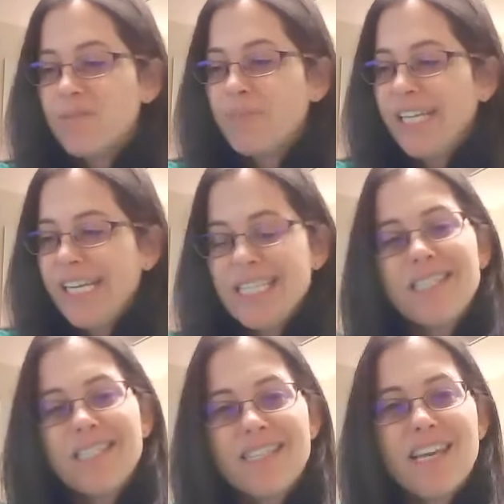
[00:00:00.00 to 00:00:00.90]
But it isn't
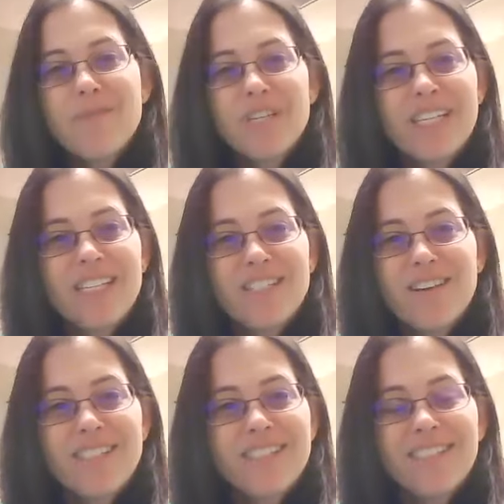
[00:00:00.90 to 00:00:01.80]
the same when kids
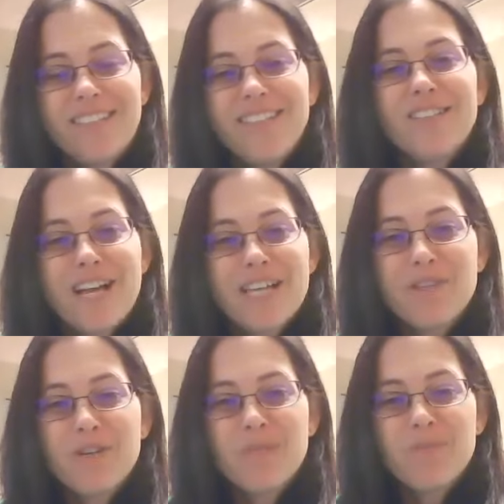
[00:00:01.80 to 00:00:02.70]
aren't in the
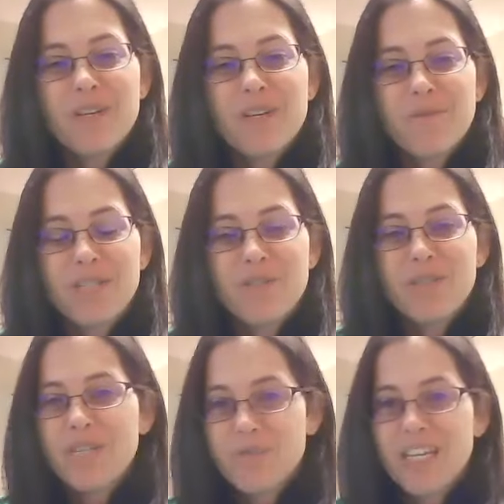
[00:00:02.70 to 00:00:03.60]
classrooms, but we're doing the
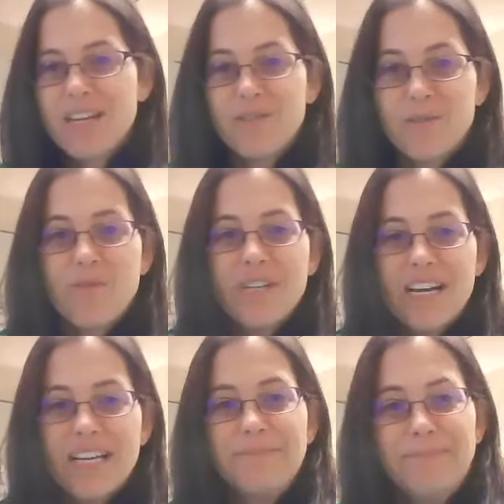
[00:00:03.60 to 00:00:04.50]
best we can with what we've got.